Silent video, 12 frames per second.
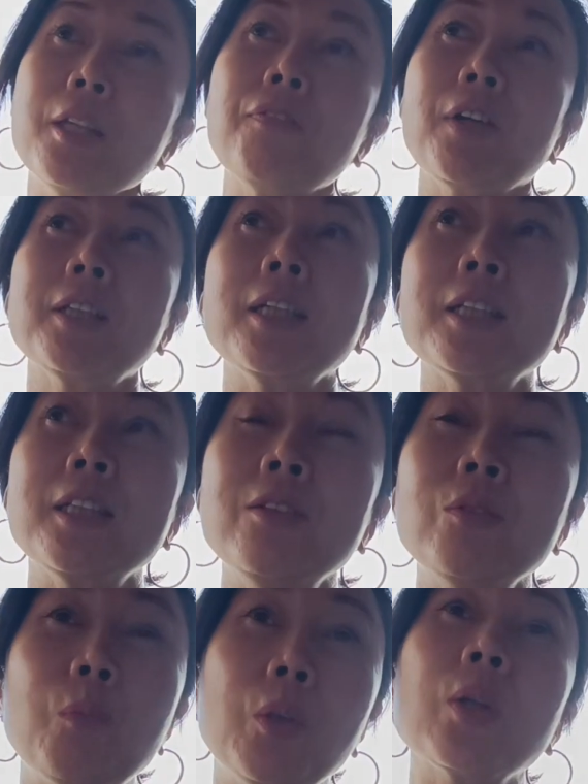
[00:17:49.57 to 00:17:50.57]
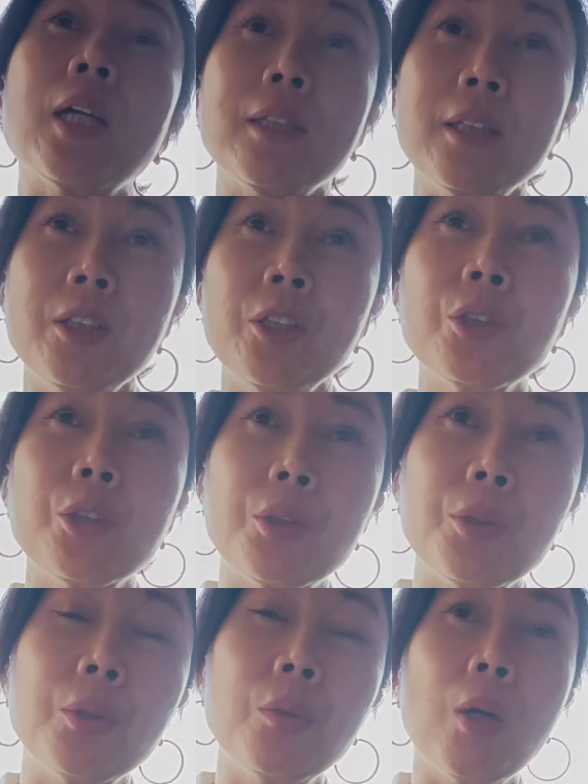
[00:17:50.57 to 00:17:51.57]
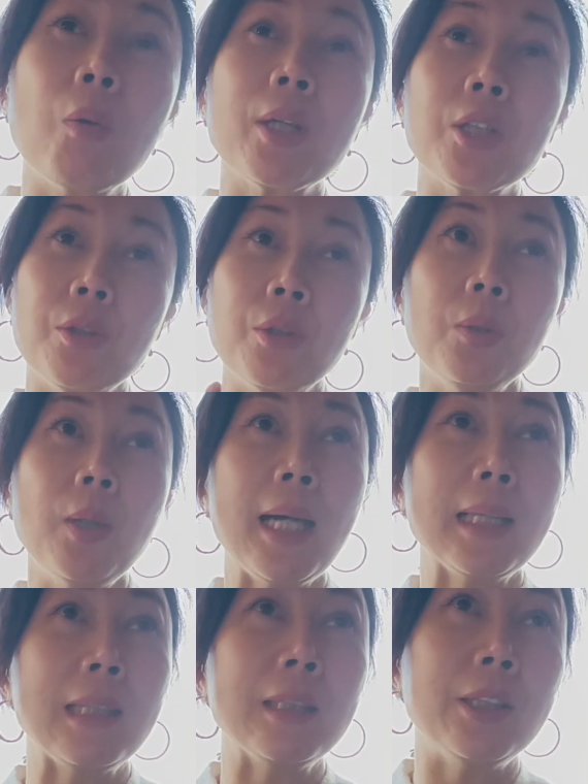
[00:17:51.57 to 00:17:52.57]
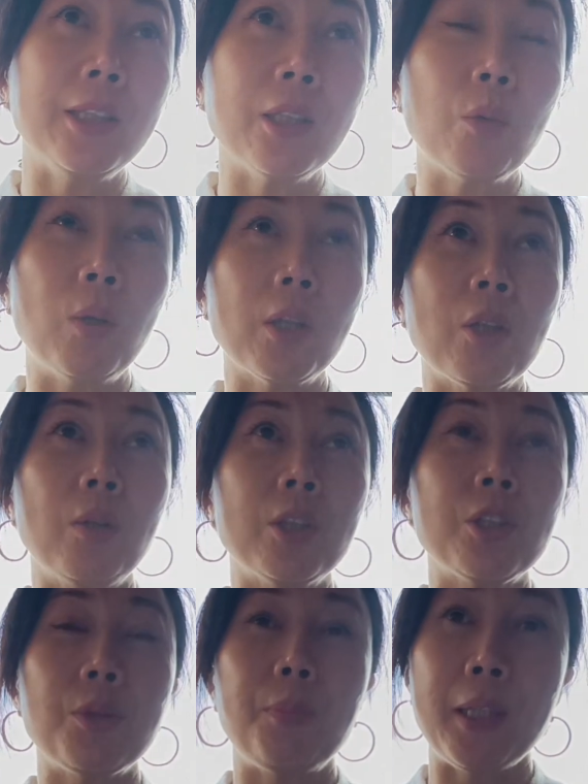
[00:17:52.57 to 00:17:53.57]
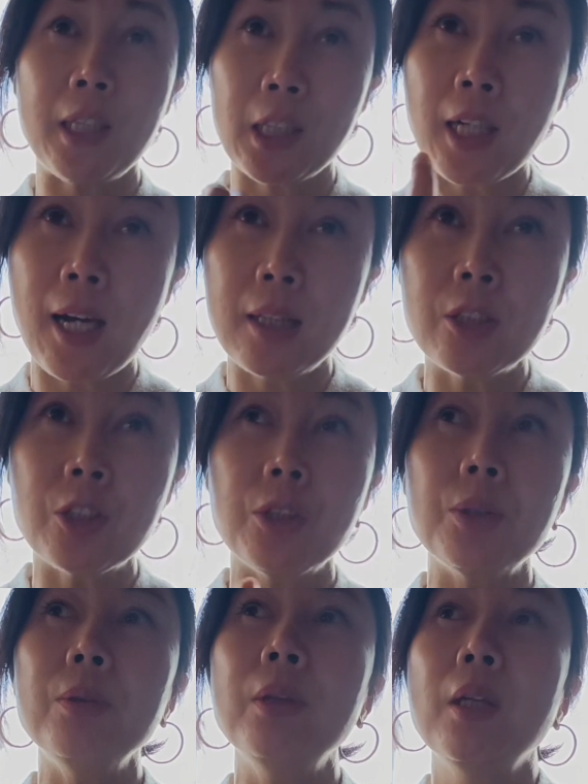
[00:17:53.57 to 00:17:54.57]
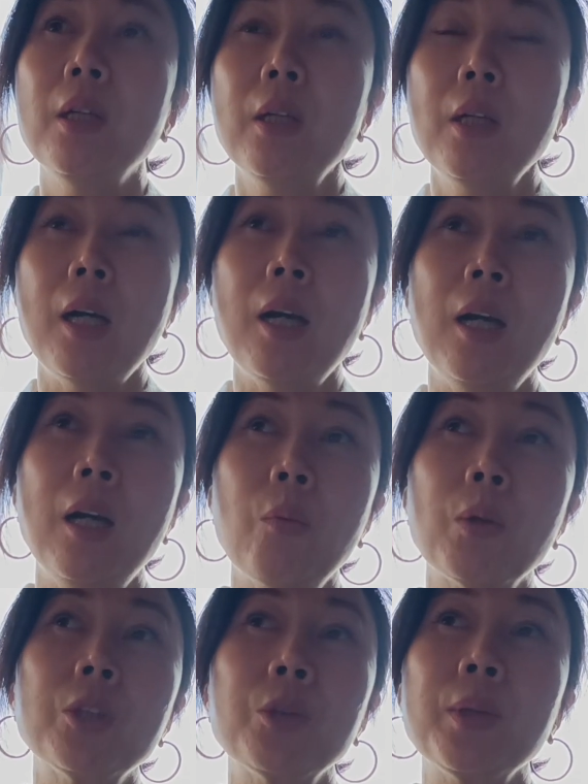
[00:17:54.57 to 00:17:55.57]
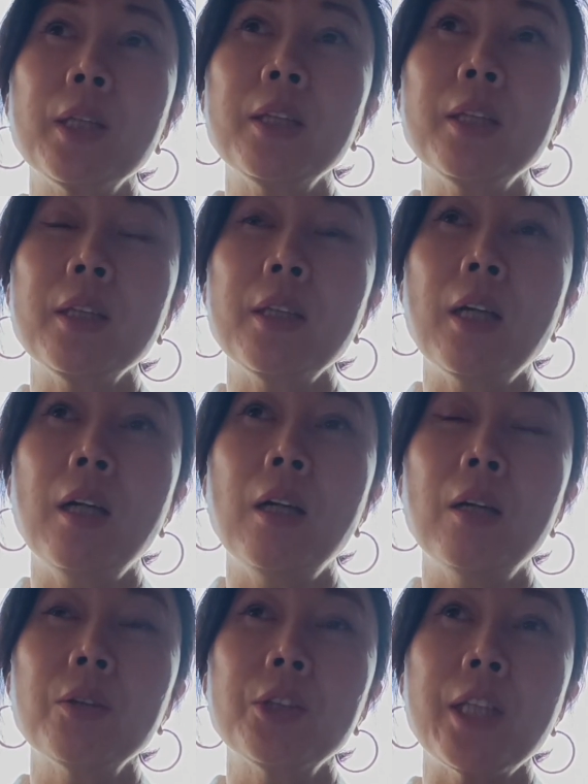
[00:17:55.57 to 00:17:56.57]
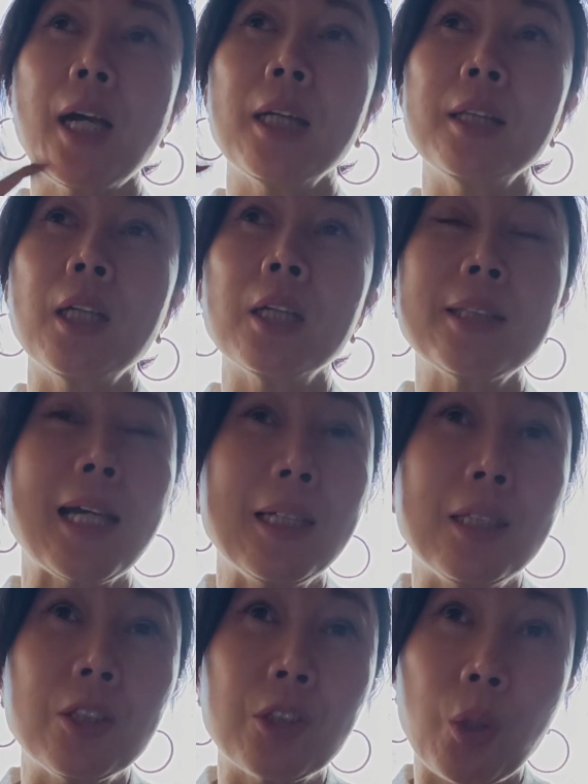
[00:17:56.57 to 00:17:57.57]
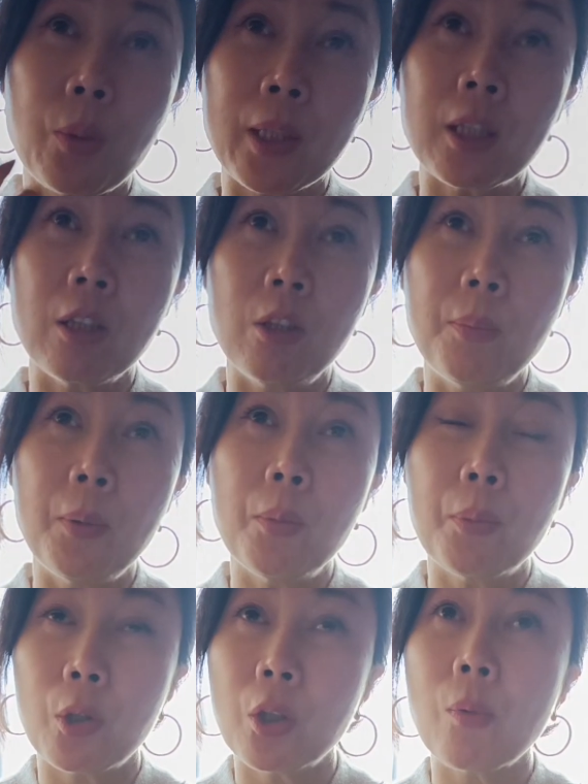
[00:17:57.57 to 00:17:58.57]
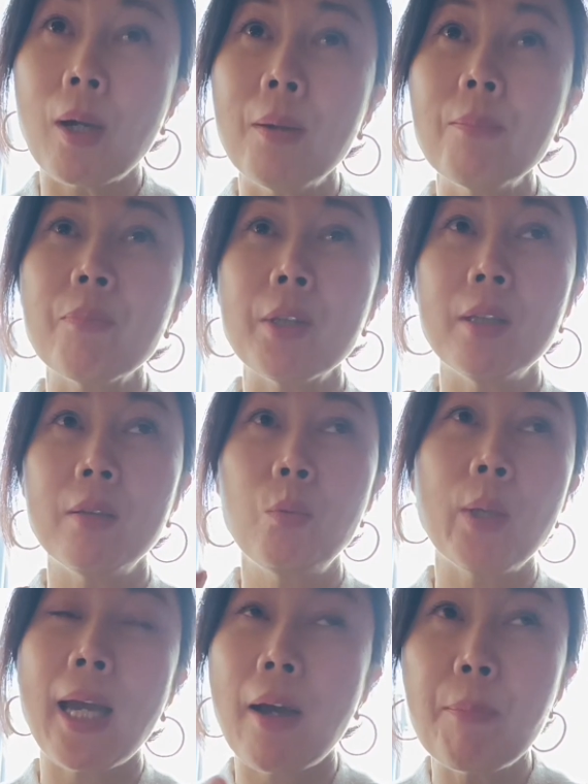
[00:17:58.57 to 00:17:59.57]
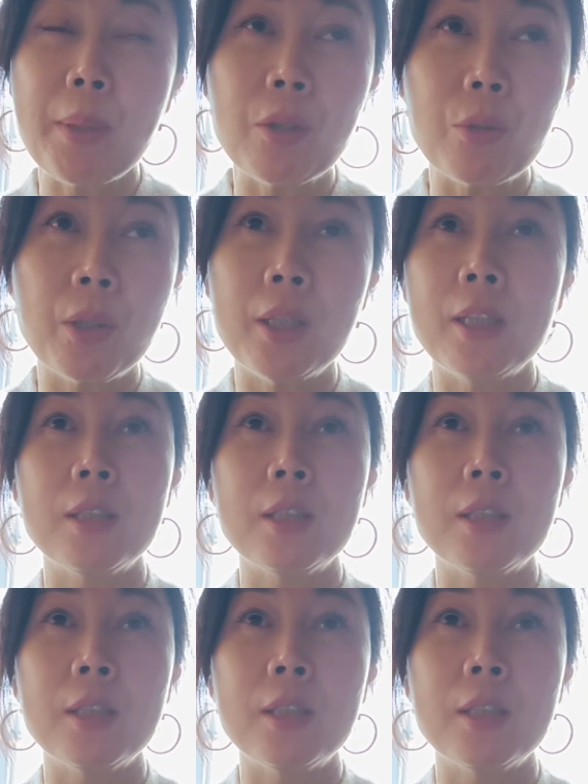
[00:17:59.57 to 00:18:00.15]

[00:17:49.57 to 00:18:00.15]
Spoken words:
the foundation, we'll continue to do what we do, and this year we're going to be in Cannes too. We're doing the China Talents Going Global program. We have been doing